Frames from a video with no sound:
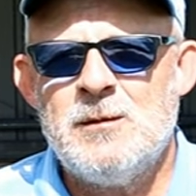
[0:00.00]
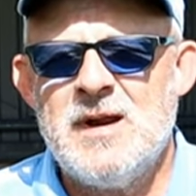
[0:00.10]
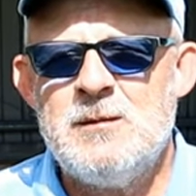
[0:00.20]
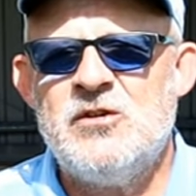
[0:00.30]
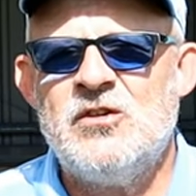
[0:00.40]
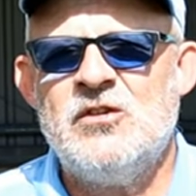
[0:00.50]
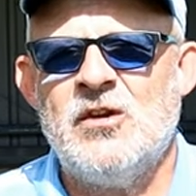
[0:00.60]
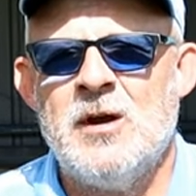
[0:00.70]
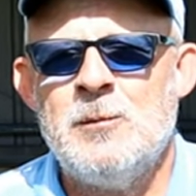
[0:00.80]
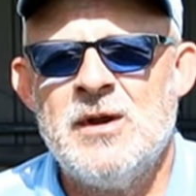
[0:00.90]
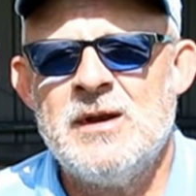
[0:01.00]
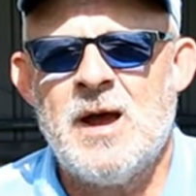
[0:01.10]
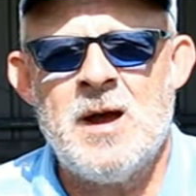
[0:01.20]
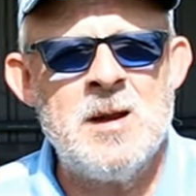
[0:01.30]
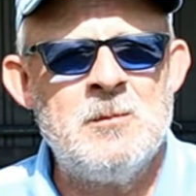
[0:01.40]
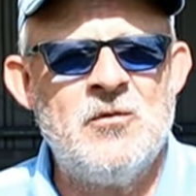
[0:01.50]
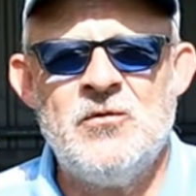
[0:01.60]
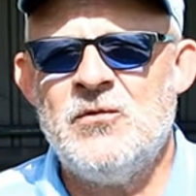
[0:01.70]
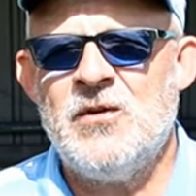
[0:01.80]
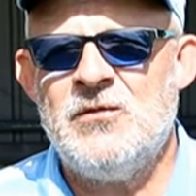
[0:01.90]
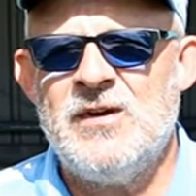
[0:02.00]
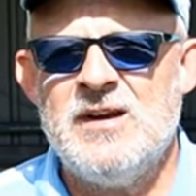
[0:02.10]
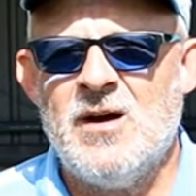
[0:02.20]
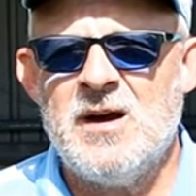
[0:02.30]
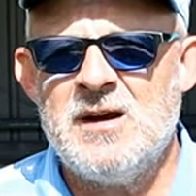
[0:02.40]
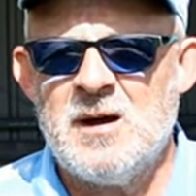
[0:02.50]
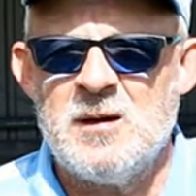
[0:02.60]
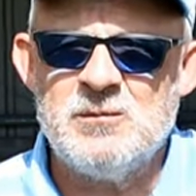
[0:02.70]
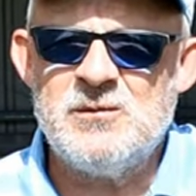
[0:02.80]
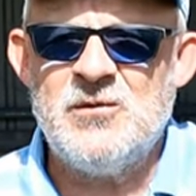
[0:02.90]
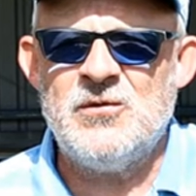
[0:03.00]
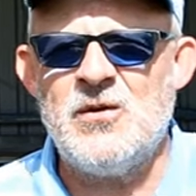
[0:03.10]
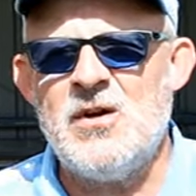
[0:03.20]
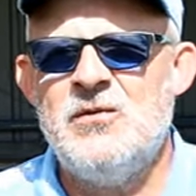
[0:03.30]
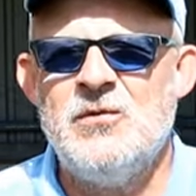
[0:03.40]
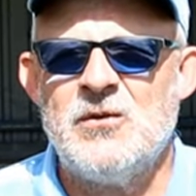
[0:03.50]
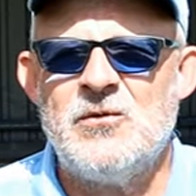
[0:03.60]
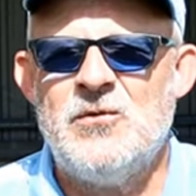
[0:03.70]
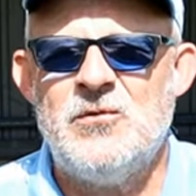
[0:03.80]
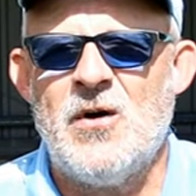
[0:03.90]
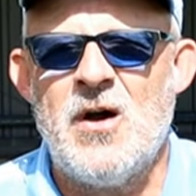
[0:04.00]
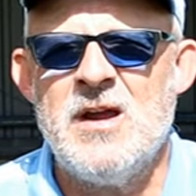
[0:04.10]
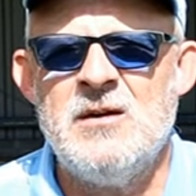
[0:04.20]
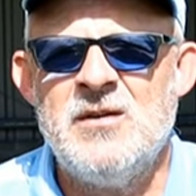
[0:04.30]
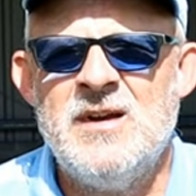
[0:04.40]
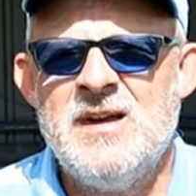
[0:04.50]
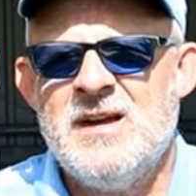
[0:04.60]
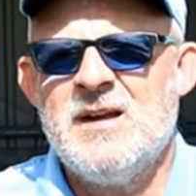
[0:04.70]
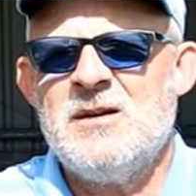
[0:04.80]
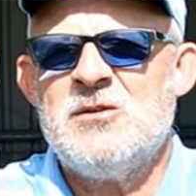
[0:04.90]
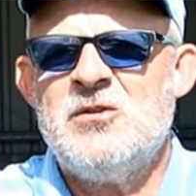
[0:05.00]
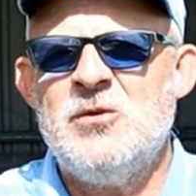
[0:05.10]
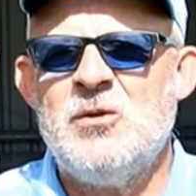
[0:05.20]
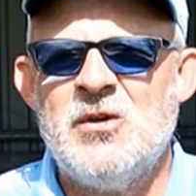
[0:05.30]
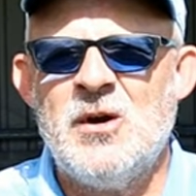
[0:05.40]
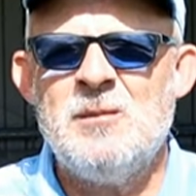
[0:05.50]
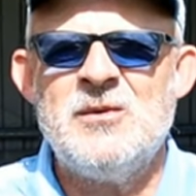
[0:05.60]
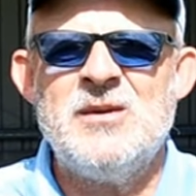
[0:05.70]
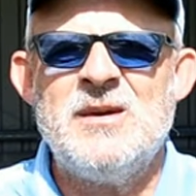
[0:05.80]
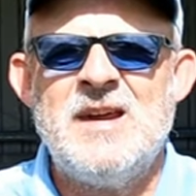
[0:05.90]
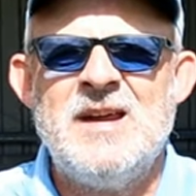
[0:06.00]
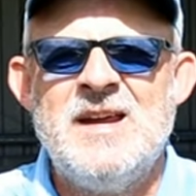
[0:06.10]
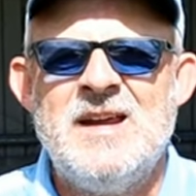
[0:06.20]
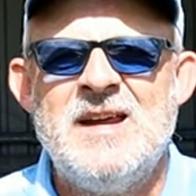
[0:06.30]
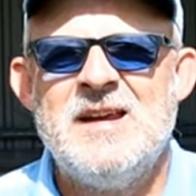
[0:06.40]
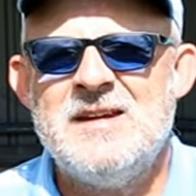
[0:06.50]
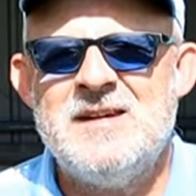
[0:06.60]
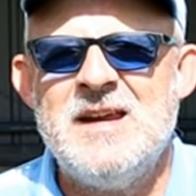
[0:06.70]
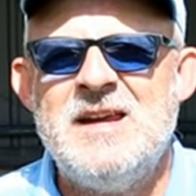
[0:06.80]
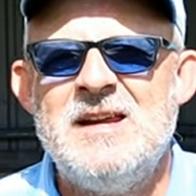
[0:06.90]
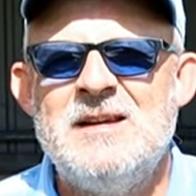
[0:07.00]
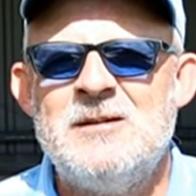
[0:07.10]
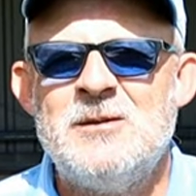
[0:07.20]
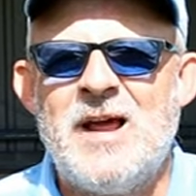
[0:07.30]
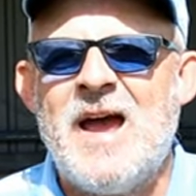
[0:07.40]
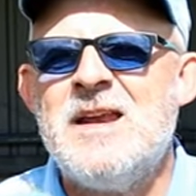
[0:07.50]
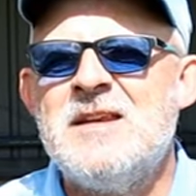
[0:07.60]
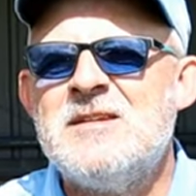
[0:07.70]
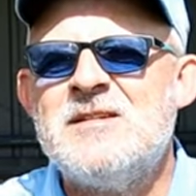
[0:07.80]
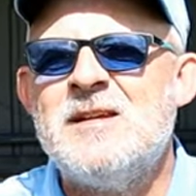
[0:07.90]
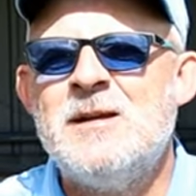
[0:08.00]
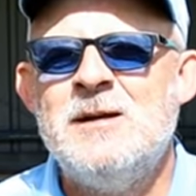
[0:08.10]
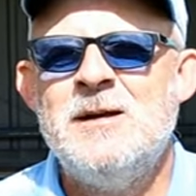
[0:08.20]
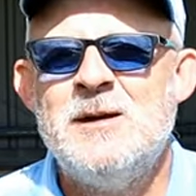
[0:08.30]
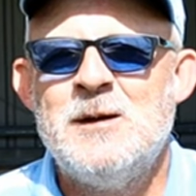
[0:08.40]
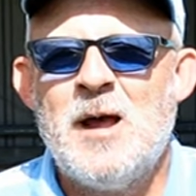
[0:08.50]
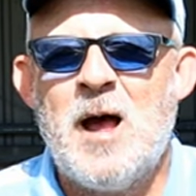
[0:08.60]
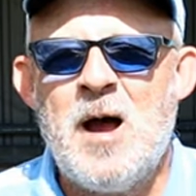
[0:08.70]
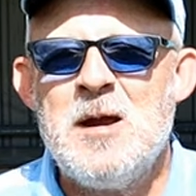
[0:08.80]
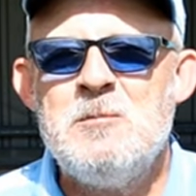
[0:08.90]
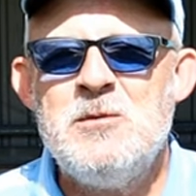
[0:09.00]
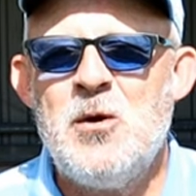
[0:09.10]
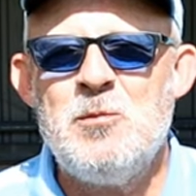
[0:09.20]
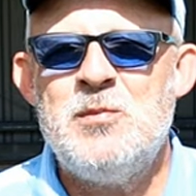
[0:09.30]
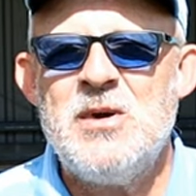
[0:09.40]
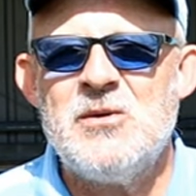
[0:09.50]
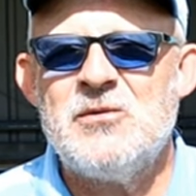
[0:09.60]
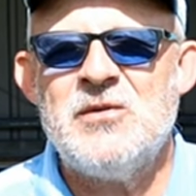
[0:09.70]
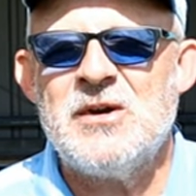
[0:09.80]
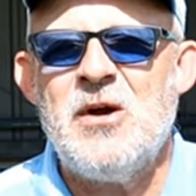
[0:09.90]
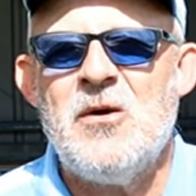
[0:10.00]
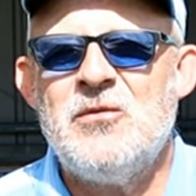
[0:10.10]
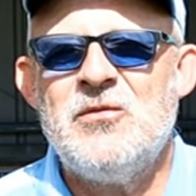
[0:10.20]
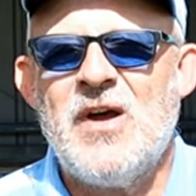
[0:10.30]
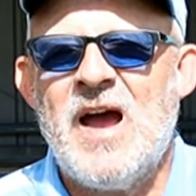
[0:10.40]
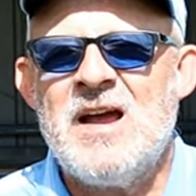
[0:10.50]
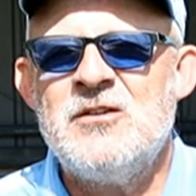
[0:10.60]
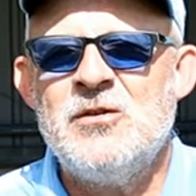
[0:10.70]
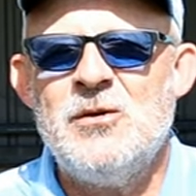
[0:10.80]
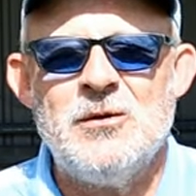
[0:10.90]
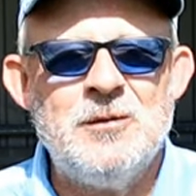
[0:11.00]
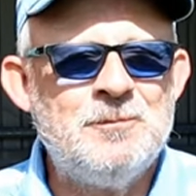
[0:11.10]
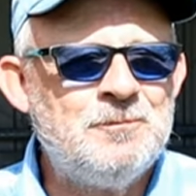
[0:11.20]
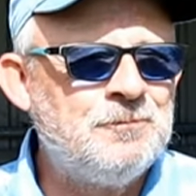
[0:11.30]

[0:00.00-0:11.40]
My name's Simon, I'm 59, I'm 5'5", got short arms and dinky little hands. I am not built for golf at all.